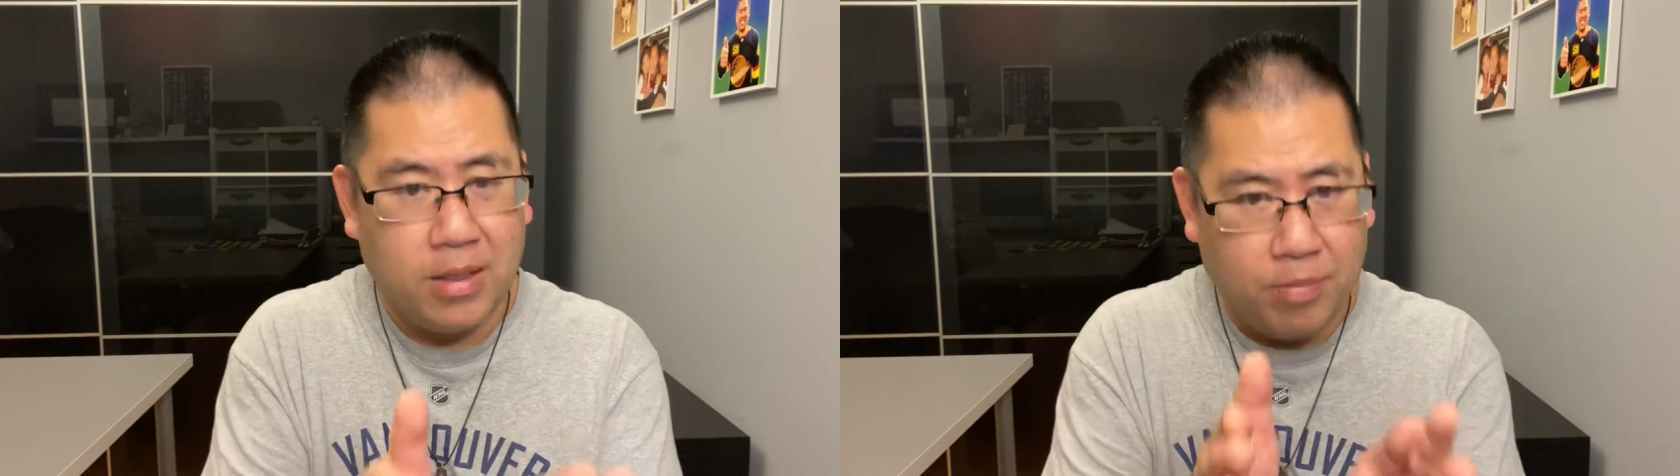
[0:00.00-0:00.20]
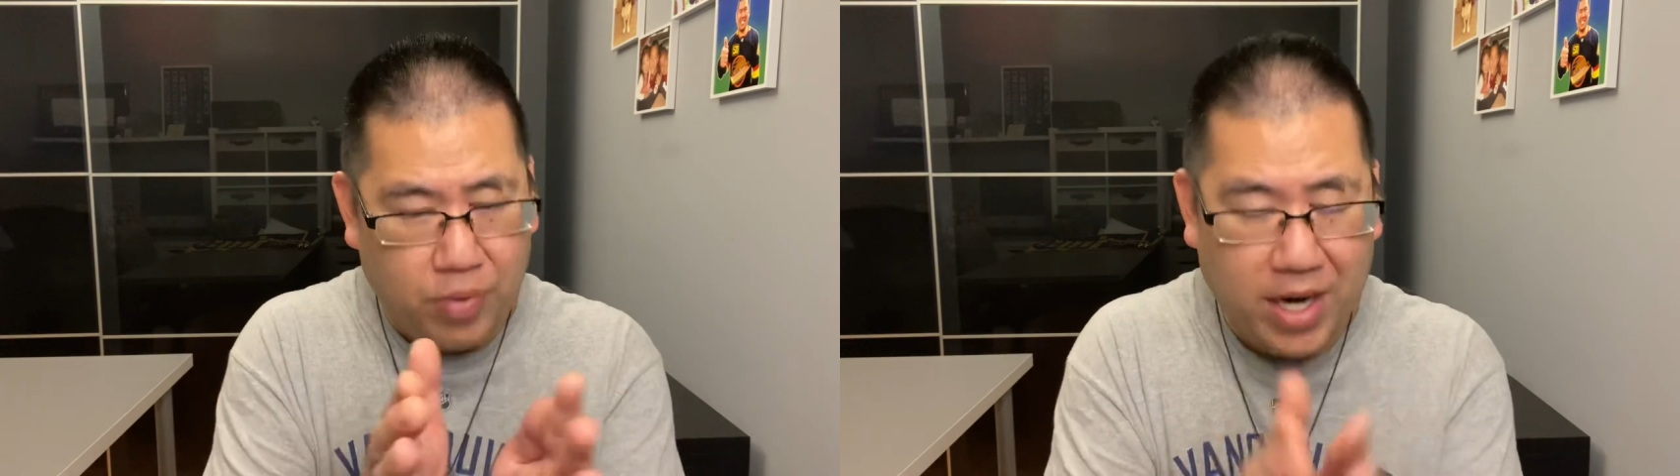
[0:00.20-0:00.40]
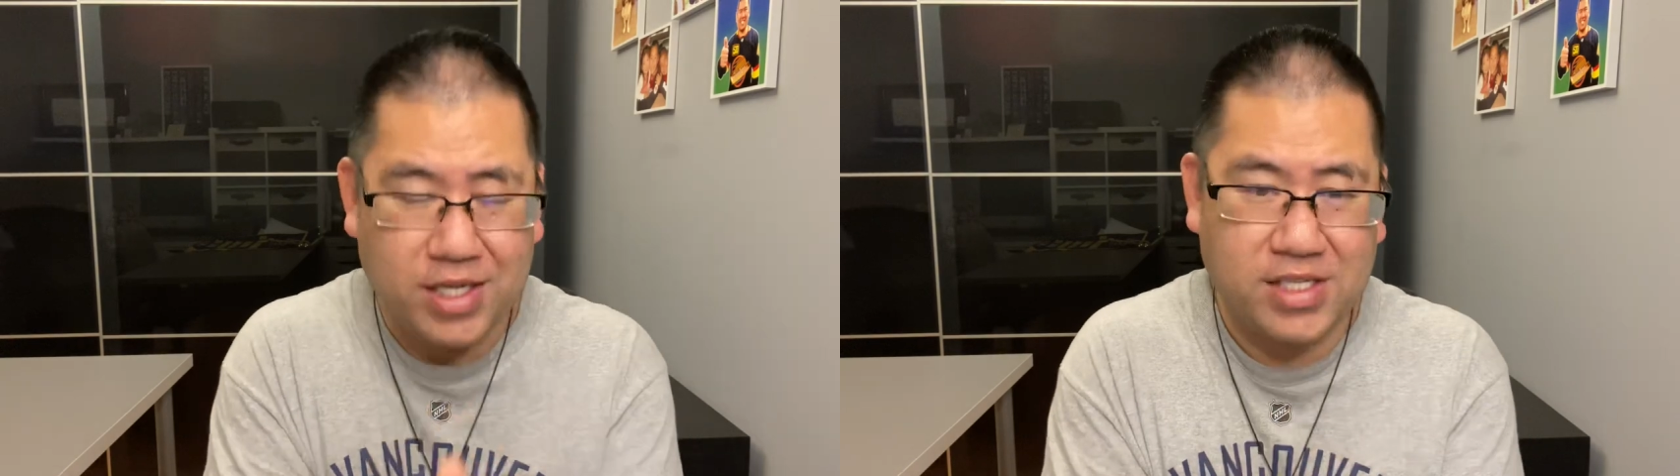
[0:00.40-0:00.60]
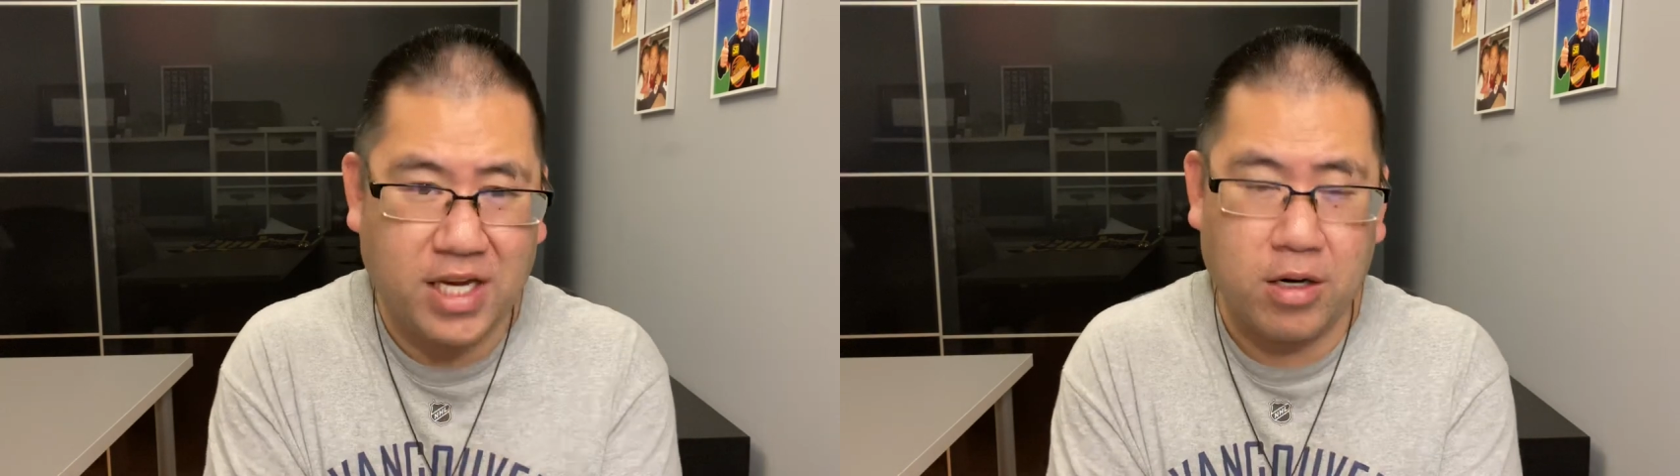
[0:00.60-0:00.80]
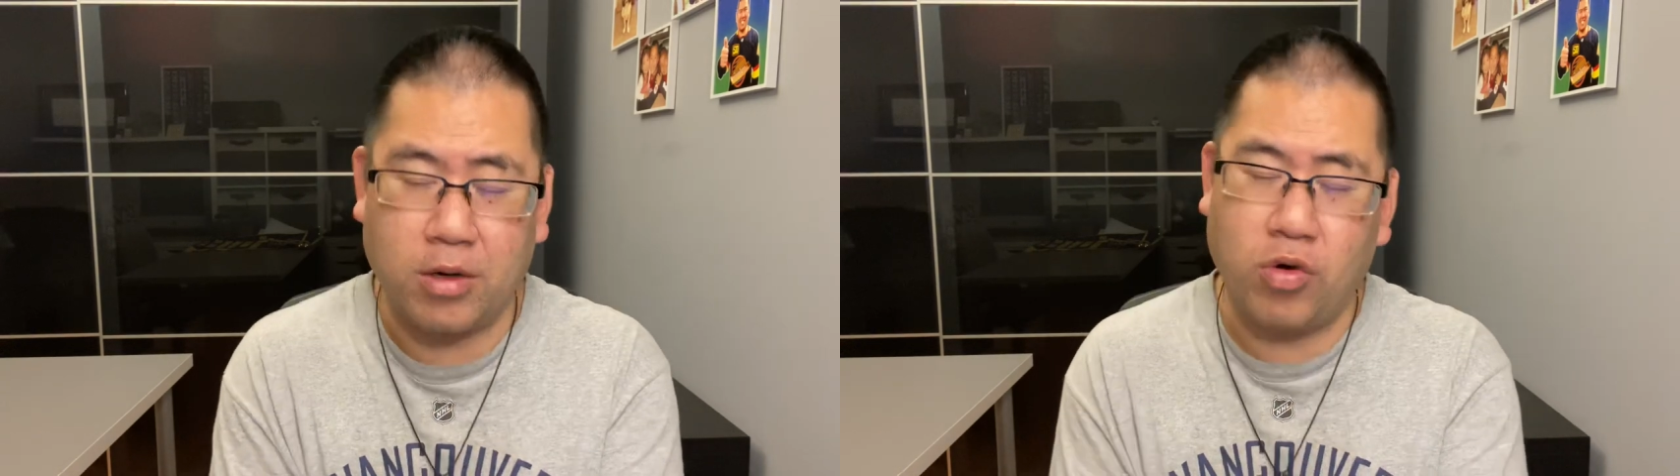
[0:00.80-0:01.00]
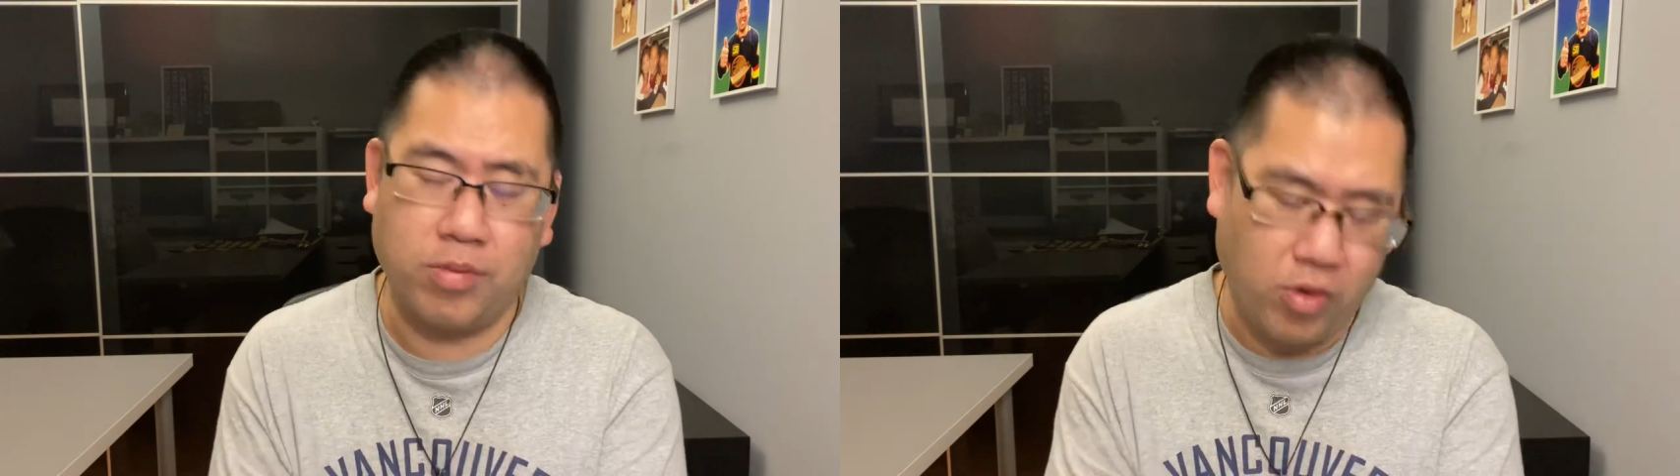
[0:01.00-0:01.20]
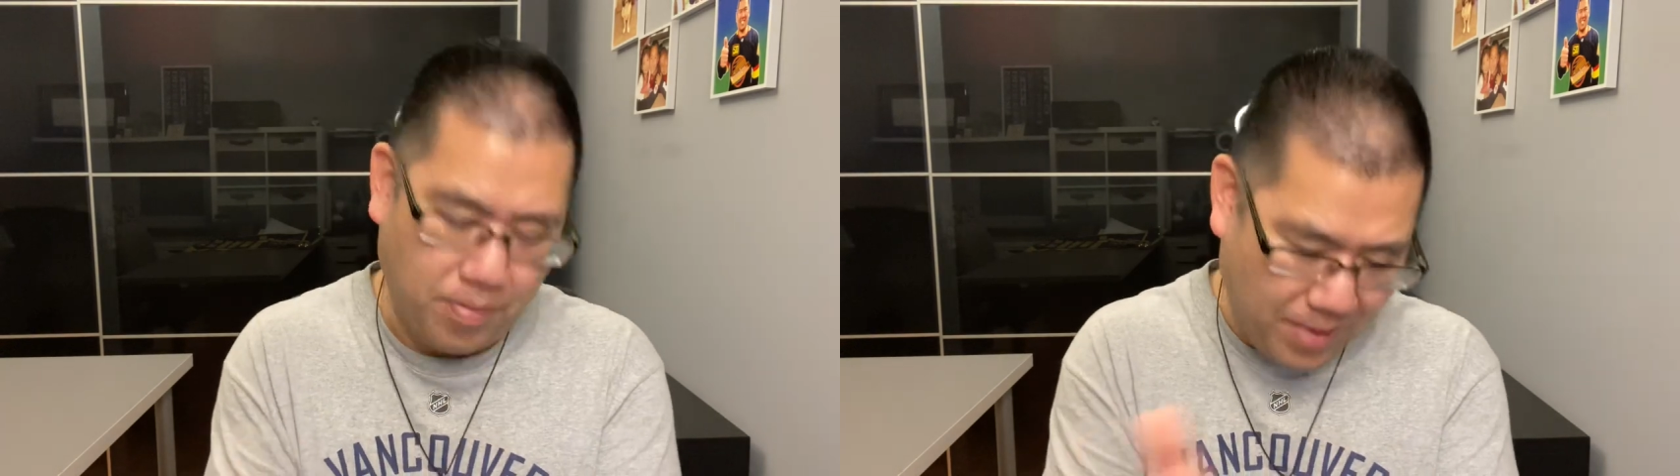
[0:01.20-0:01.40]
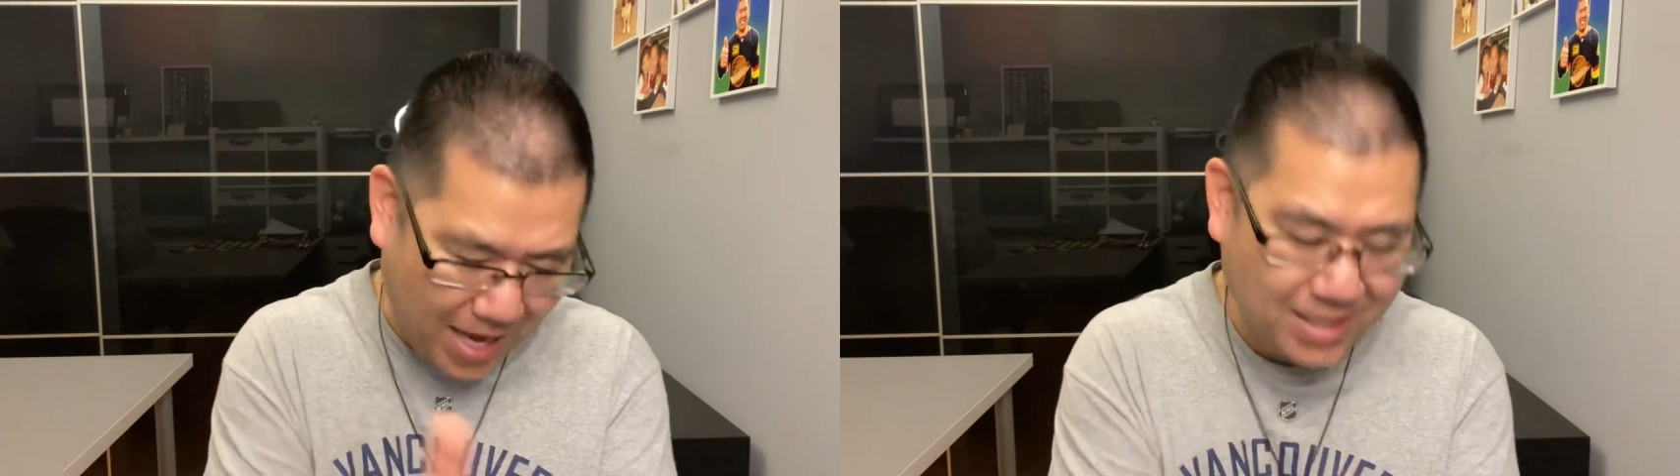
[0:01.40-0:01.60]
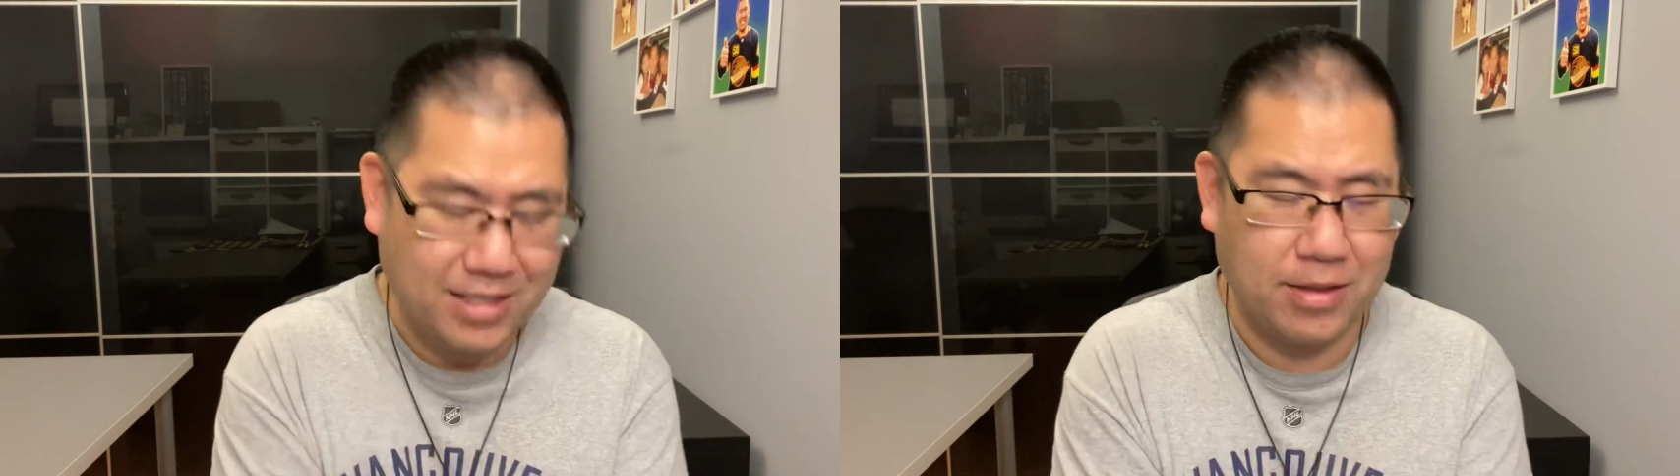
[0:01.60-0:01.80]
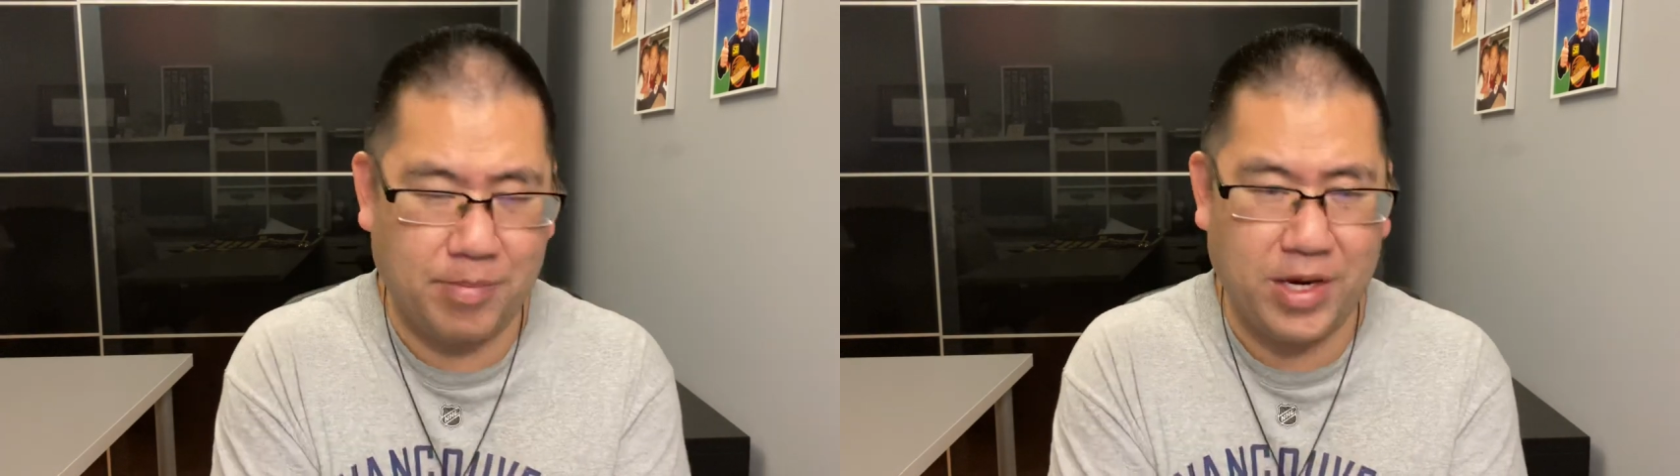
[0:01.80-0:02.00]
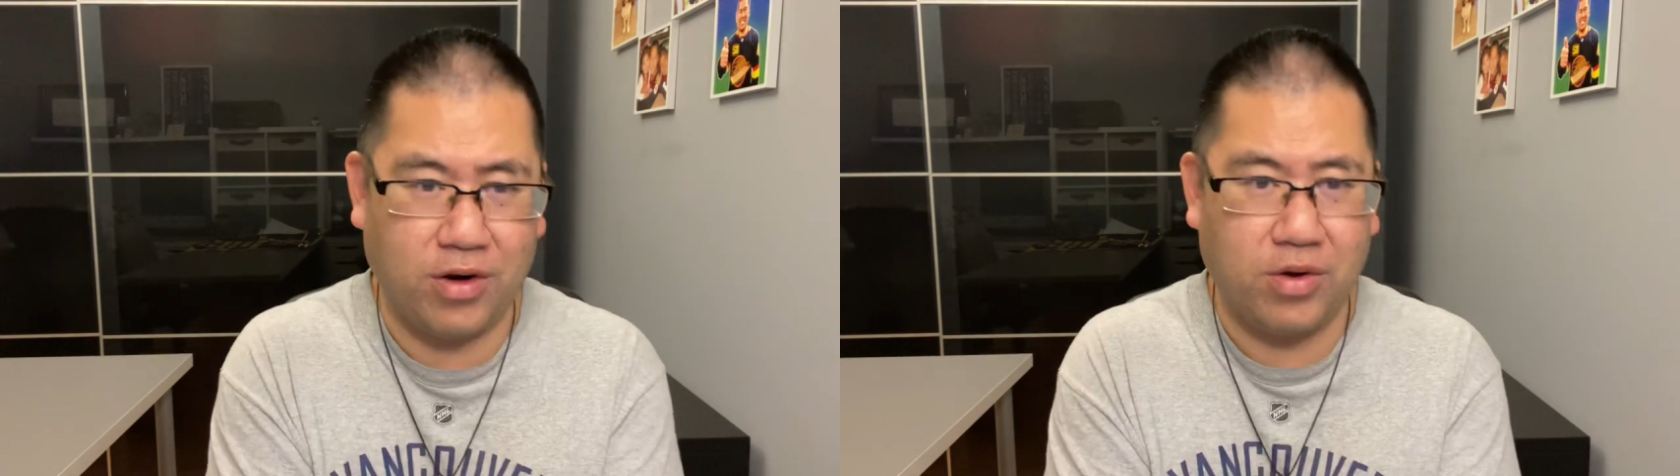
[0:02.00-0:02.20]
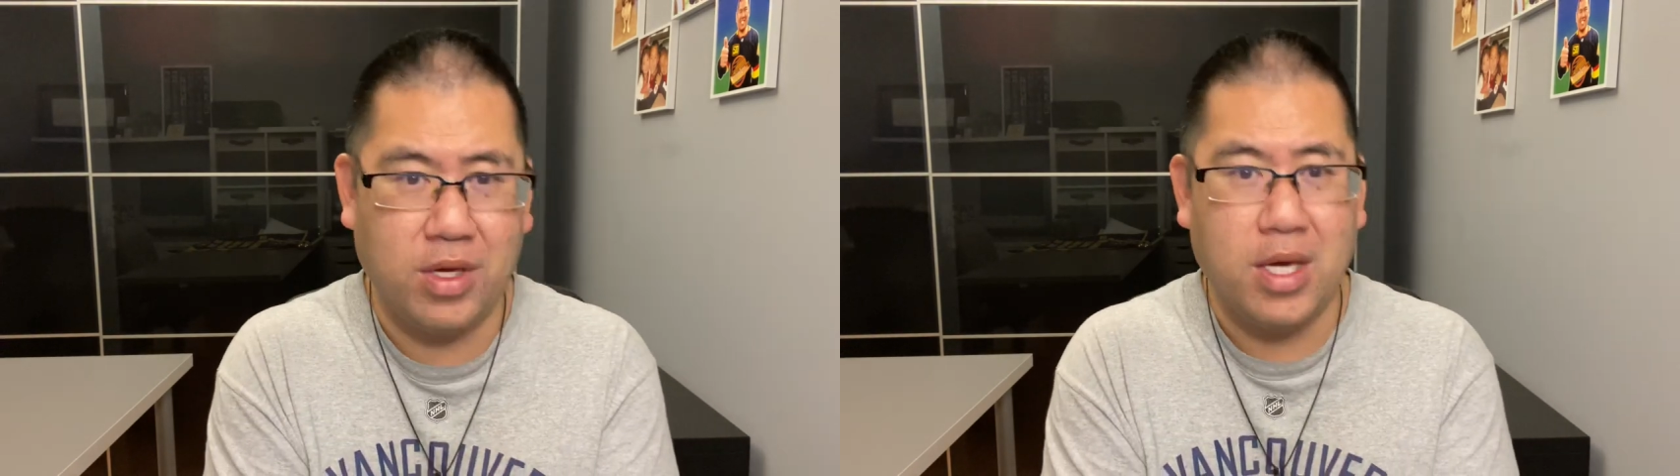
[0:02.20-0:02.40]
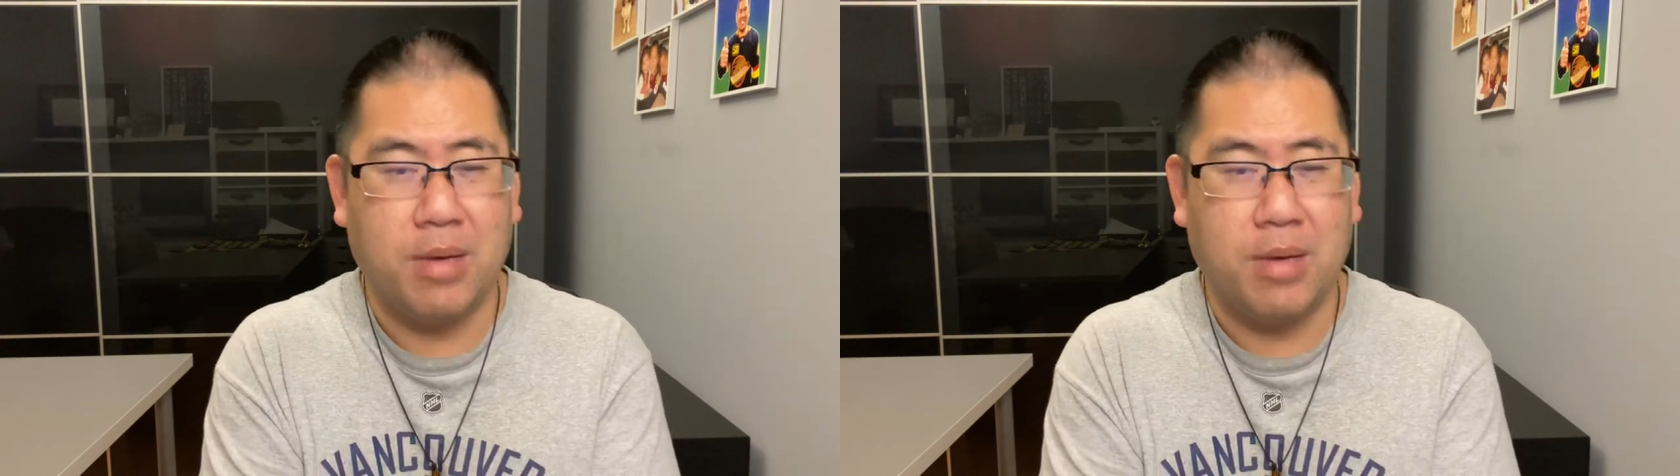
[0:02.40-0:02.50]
Brandon Sutter going back to the middle